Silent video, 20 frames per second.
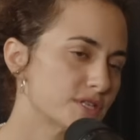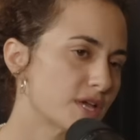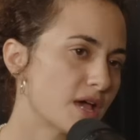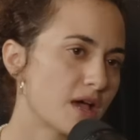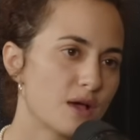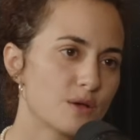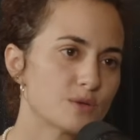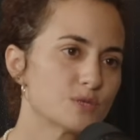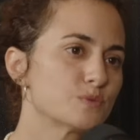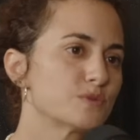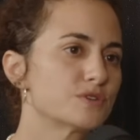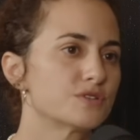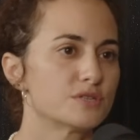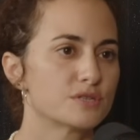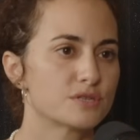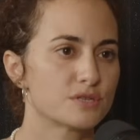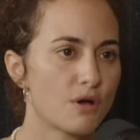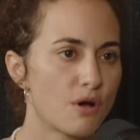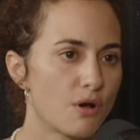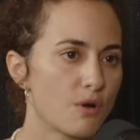house, which is
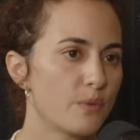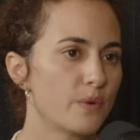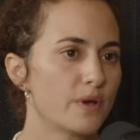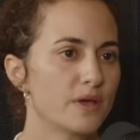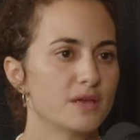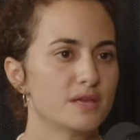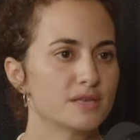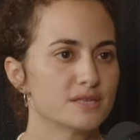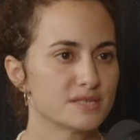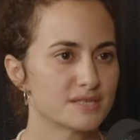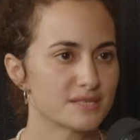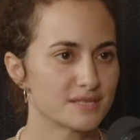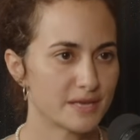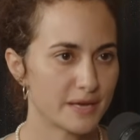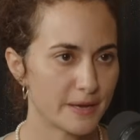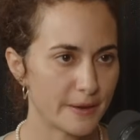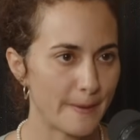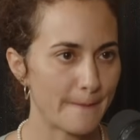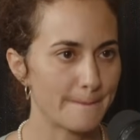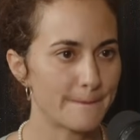always
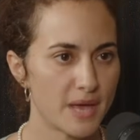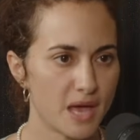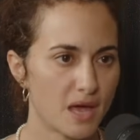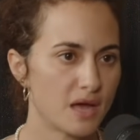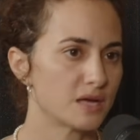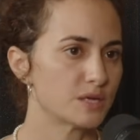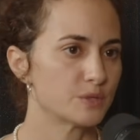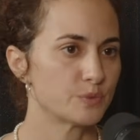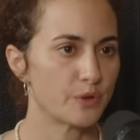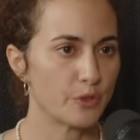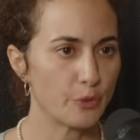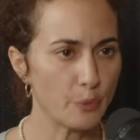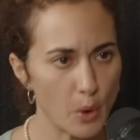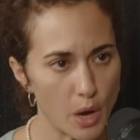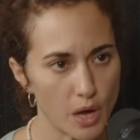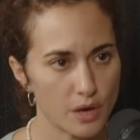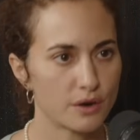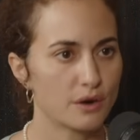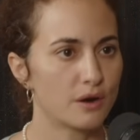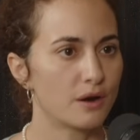packed with
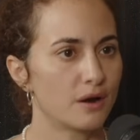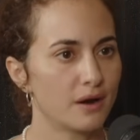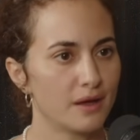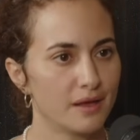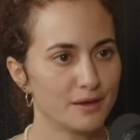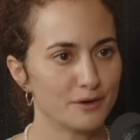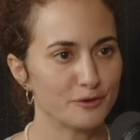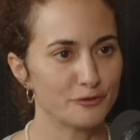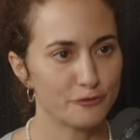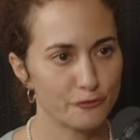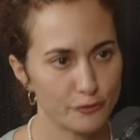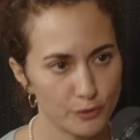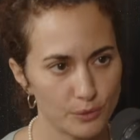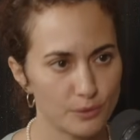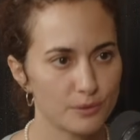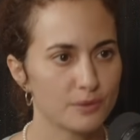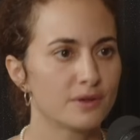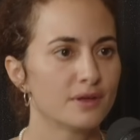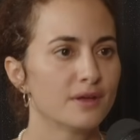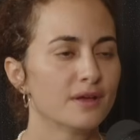water and
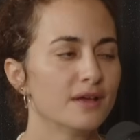food